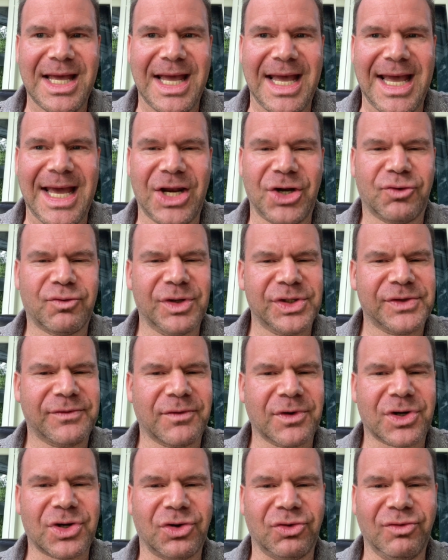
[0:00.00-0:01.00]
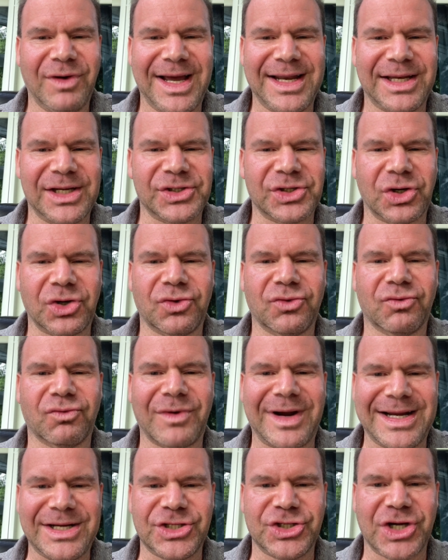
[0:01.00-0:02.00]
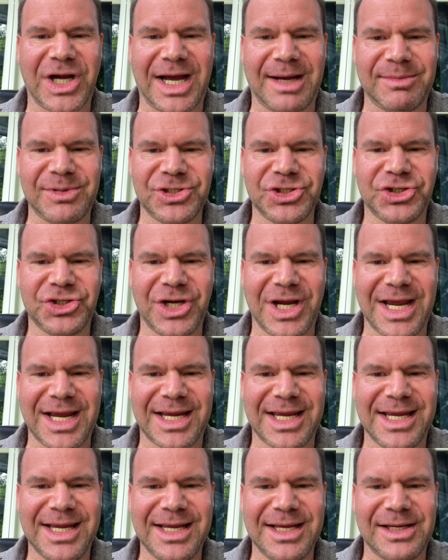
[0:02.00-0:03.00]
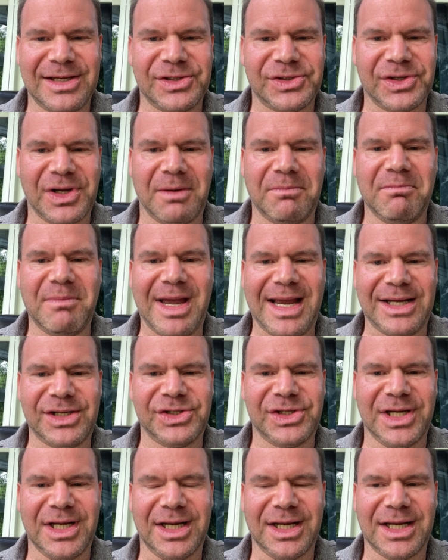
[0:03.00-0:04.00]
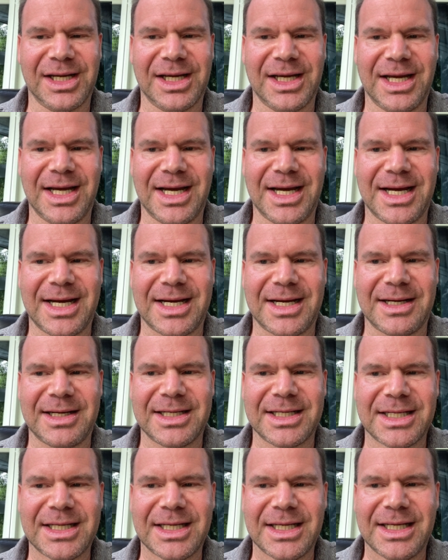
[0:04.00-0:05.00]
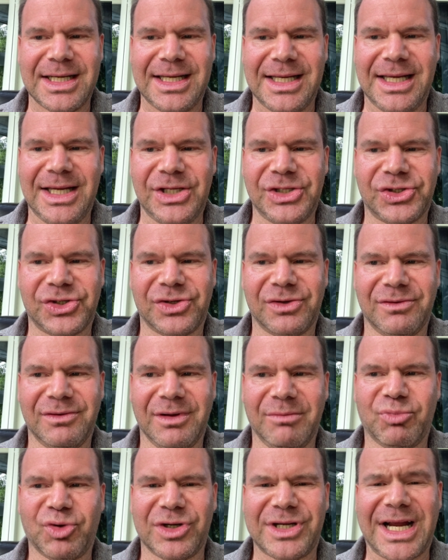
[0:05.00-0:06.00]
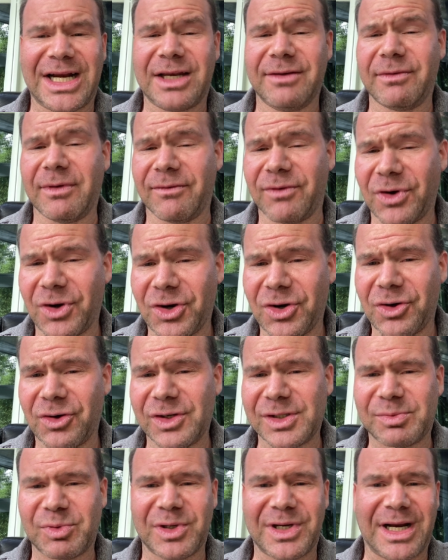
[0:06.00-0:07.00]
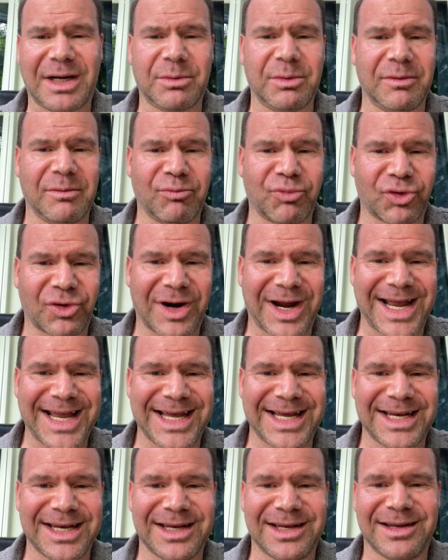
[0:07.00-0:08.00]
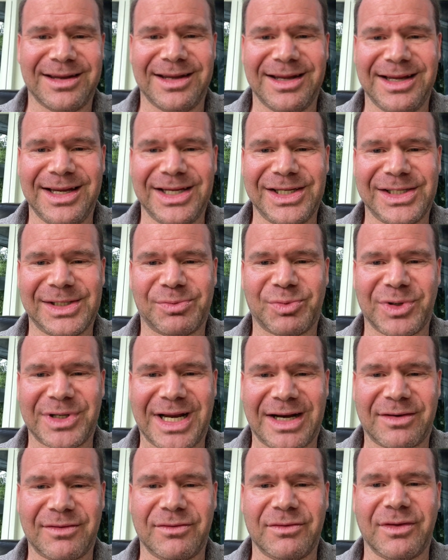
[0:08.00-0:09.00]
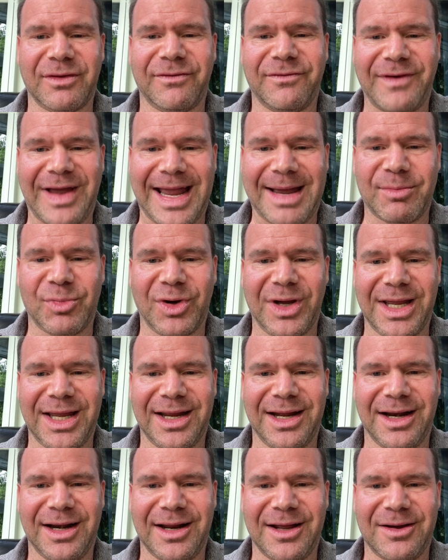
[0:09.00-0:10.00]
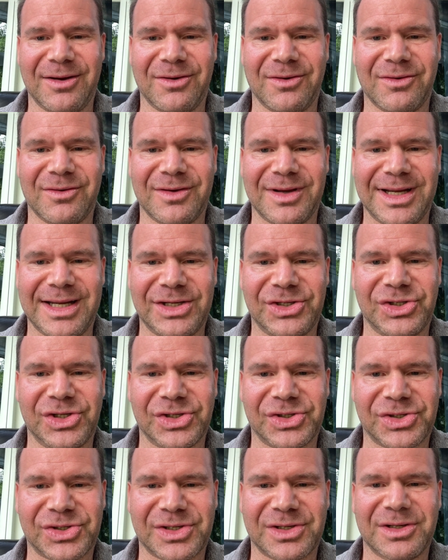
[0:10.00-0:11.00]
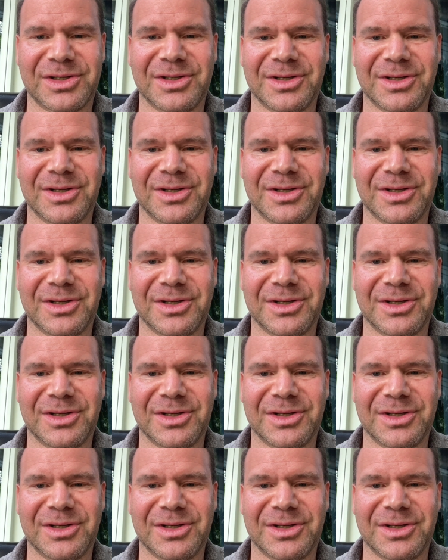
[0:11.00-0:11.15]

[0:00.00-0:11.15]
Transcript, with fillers: And Christopher Collet does a great job as Jake. He is amazing. Uh, he's protective of her. He's protective of Brian. He's protective of the family. You know, he's just